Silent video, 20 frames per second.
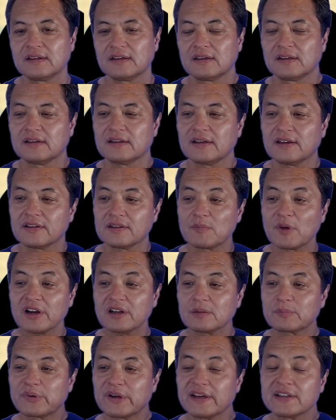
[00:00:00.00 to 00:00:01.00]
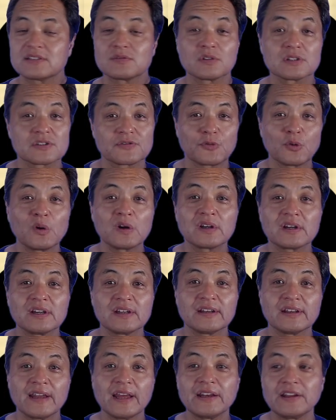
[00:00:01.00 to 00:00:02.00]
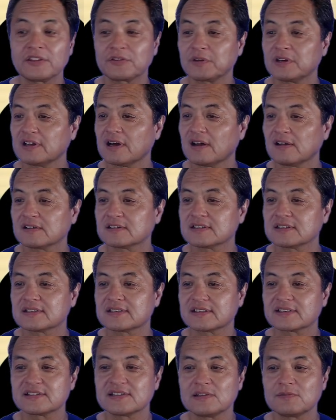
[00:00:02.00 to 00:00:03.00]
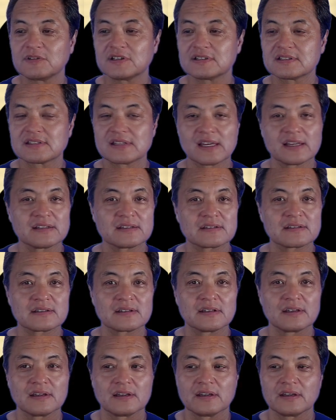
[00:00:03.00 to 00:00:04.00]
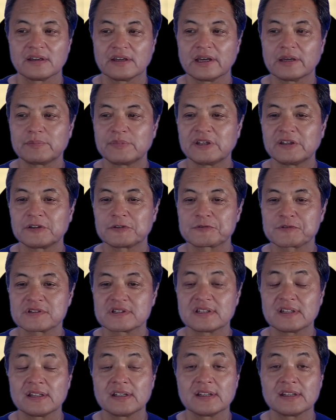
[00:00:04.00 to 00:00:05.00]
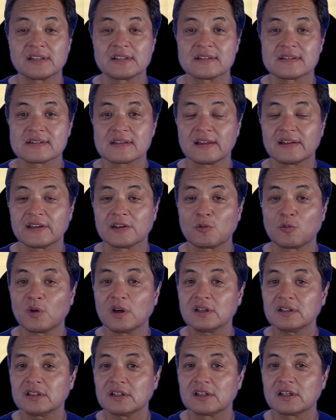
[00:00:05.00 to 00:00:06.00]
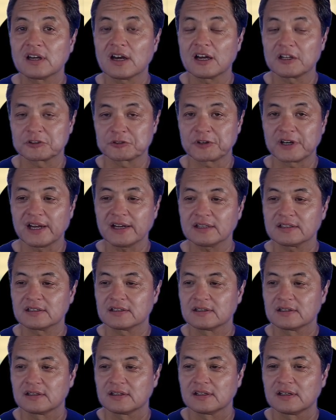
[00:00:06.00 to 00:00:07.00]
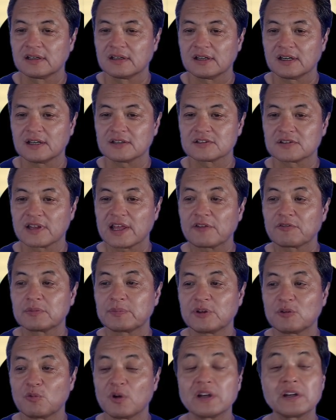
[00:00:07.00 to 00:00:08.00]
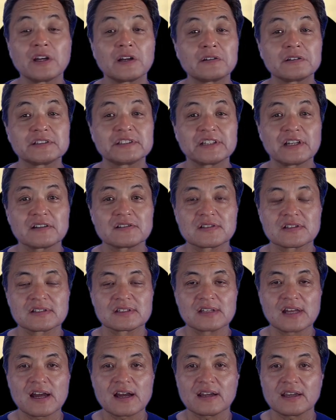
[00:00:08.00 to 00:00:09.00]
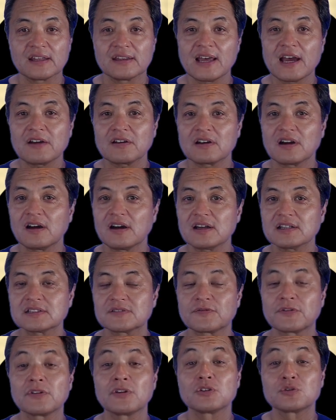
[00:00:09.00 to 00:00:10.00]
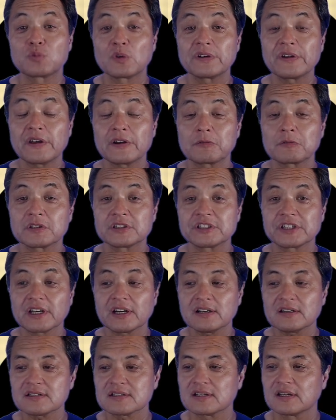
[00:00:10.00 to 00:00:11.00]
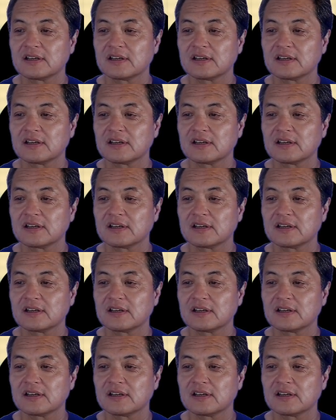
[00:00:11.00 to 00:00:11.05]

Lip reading: Now the market price was $493.61. I'd be interested in selling one contract. So that would be 100 shares of stock, and that cost for those 100 shares,